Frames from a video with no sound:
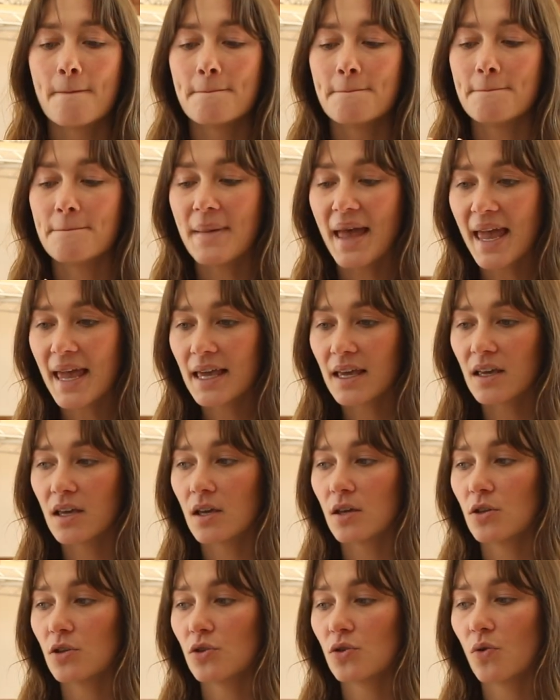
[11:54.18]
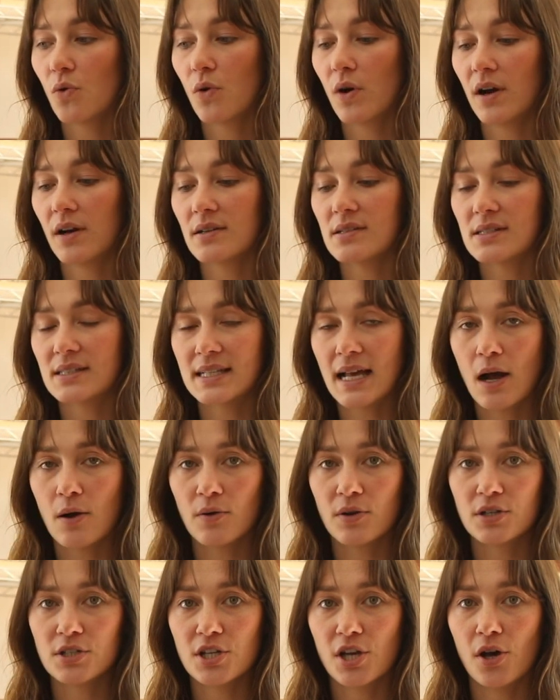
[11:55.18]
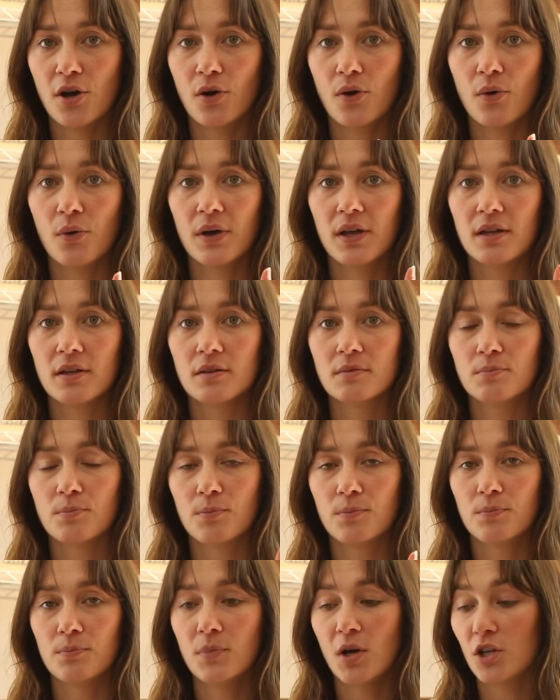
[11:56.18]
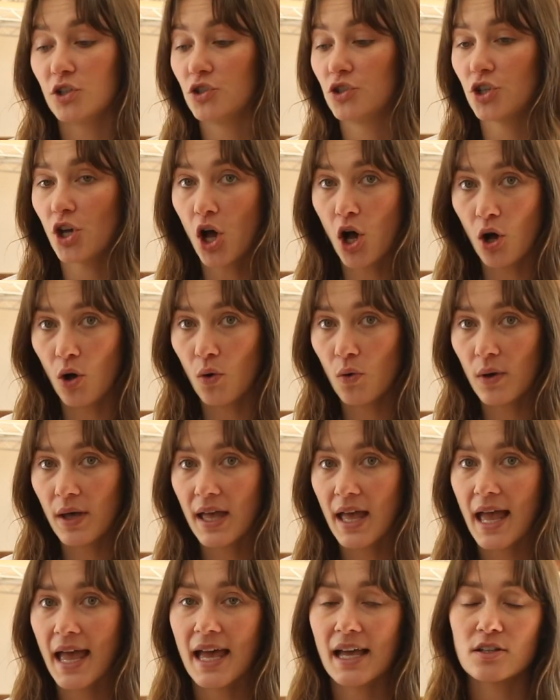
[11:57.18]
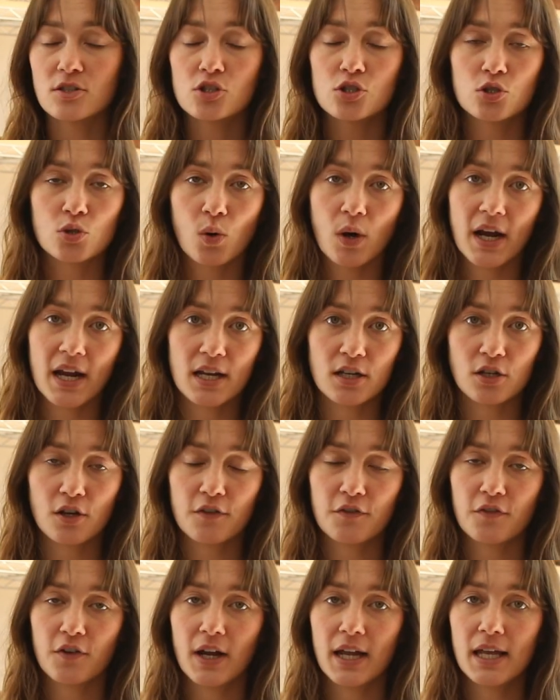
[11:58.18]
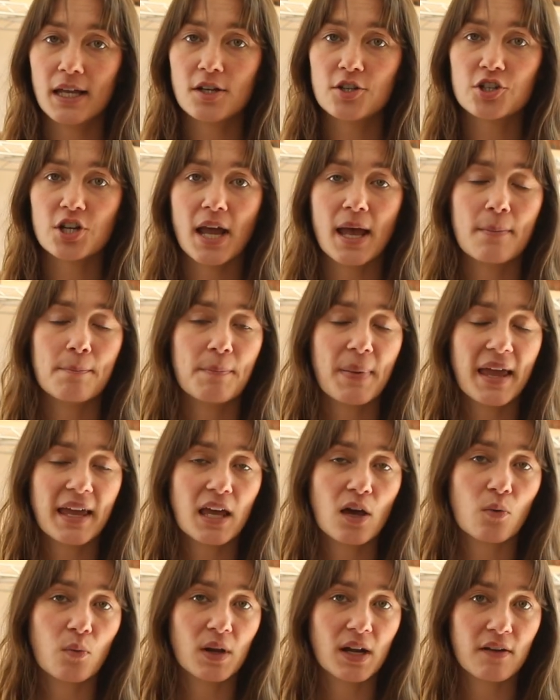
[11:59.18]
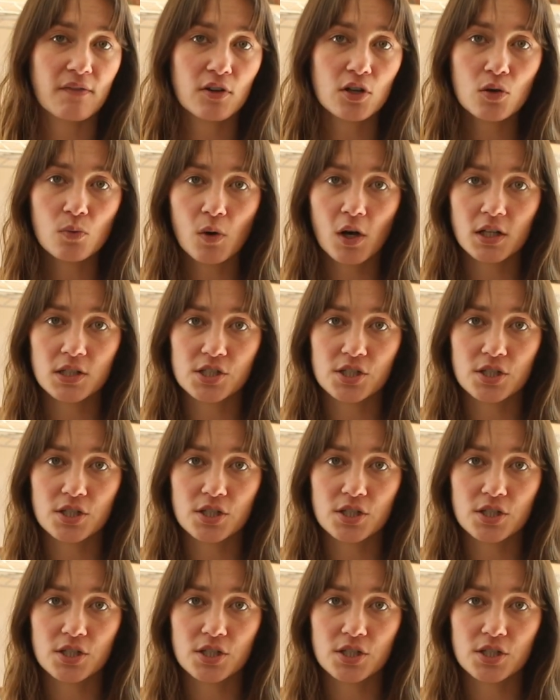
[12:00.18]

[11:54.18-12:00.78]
make your sourdough dough and store it in your fridge and bake it whenever you want